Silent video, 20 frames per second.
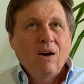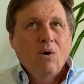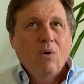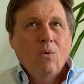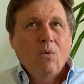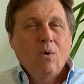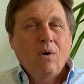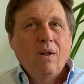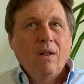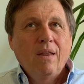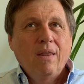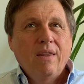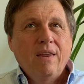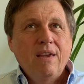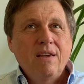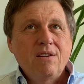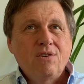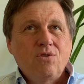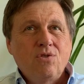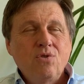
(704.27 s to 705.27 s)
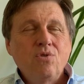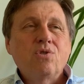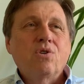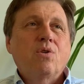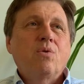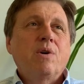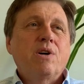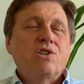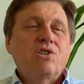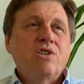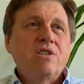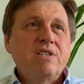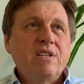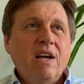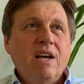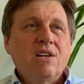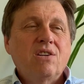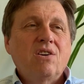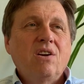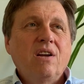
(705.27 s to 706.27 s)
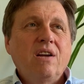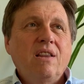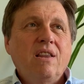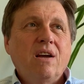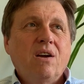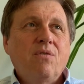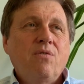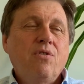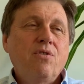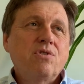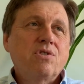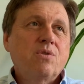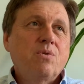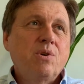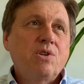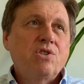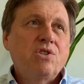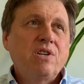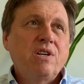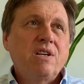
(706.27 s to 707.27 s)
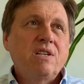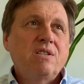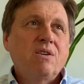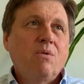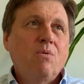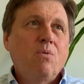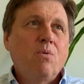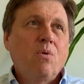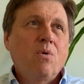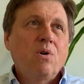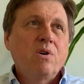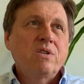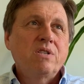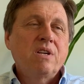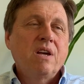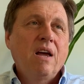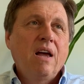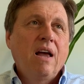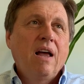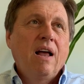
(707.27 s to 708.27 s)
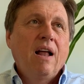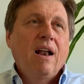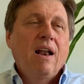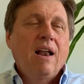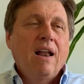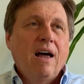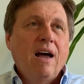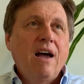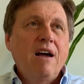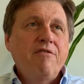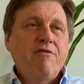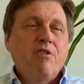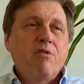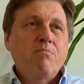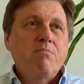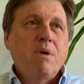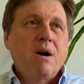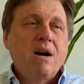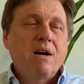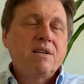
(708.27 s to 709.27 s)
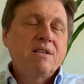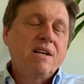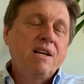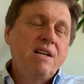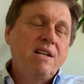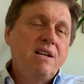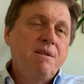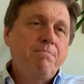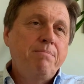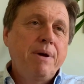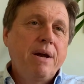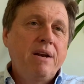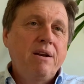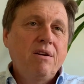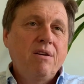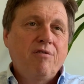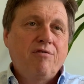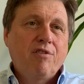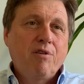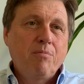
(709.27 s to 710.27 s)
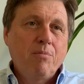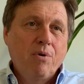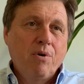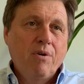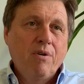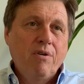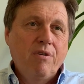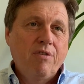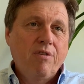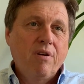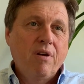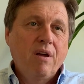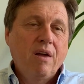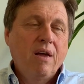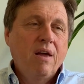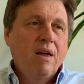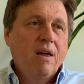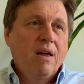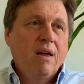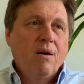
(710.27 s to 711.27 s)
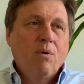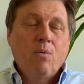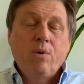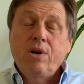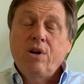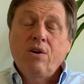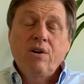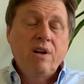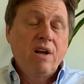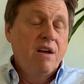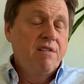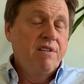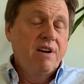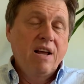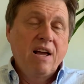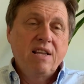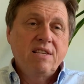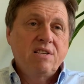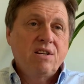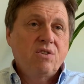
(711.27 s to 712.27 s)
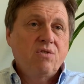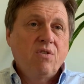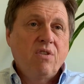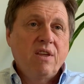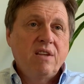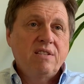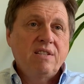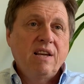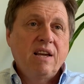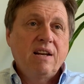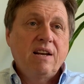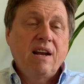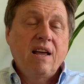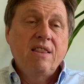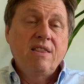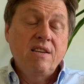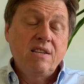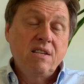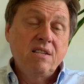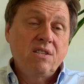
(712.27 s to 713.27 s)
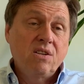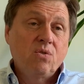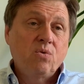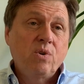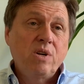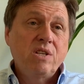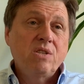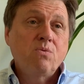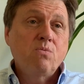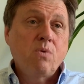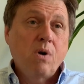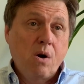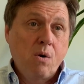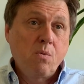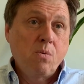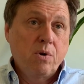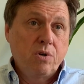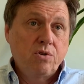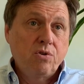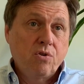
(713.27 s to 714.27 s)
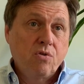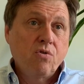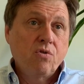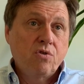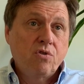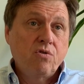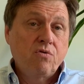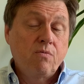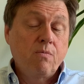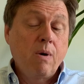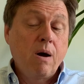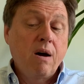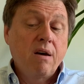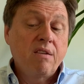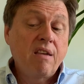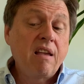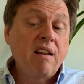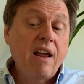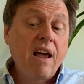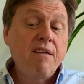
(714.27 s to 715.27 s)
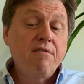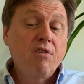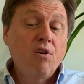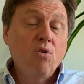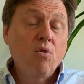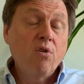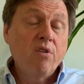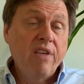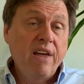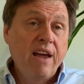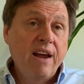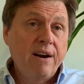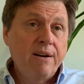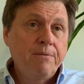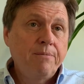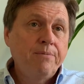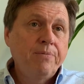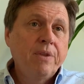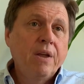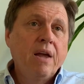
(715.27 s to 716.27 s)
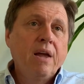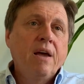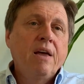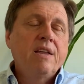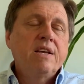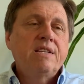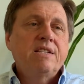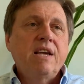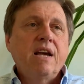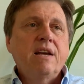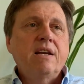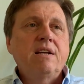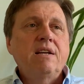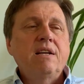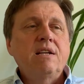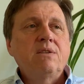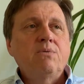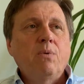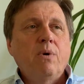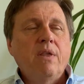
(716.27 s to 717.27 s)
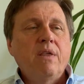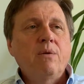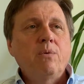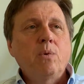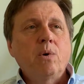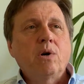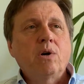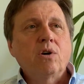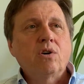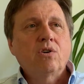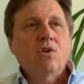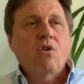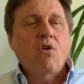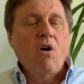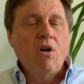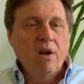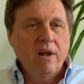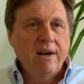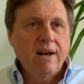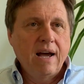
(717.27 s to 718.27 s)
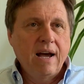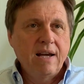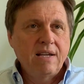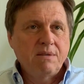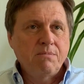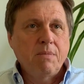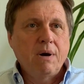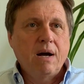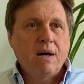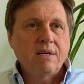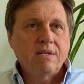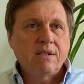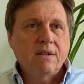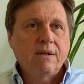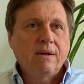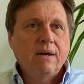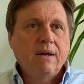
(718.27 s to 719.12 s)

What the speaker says: Well, there are two questions actually. The first question is, was life on Mars independent from Earth? We don't have an answer to this yet, and this is the reason why we want to go to Mars and have a look there. The second is whether we could colonize Mars.